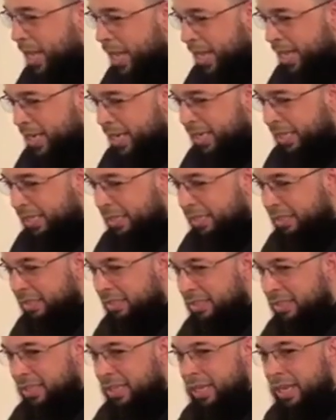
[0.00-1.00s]
panic,
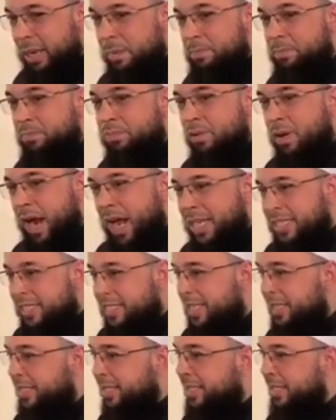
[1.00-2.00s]
and
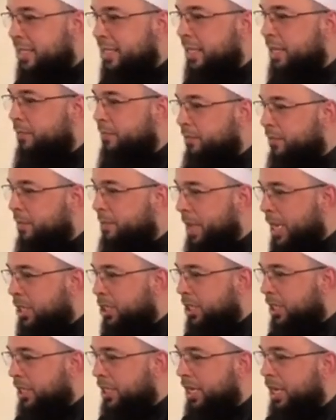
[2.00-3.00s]
process this
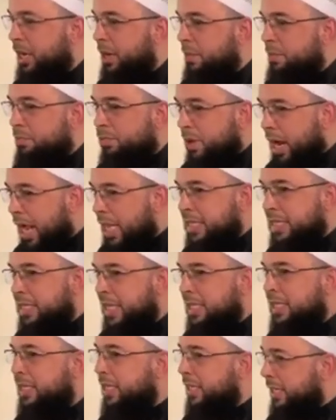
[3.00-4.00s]
information.
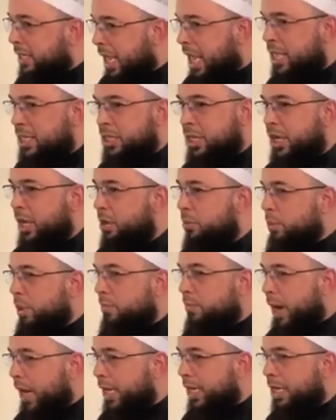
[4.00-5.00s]
Process it, yes.
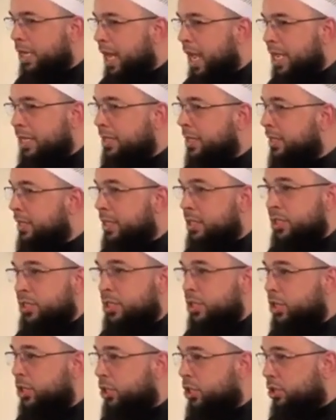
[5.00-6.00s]
We recognize that this
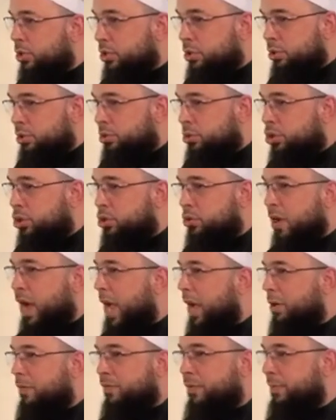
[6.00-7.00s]
is a huge
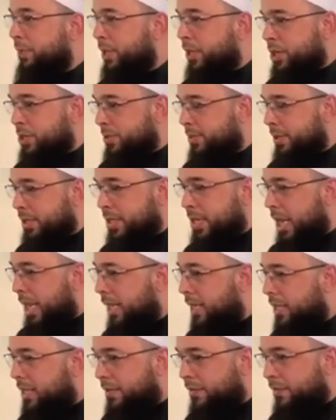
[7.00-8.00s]
trial from Allah subhanahu wa
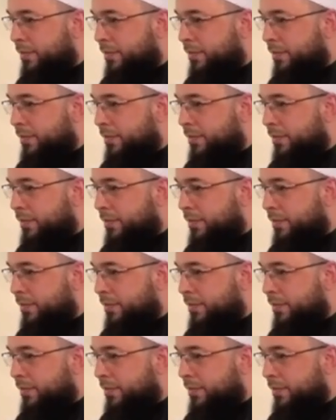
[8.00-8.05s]
ta'ala. It's a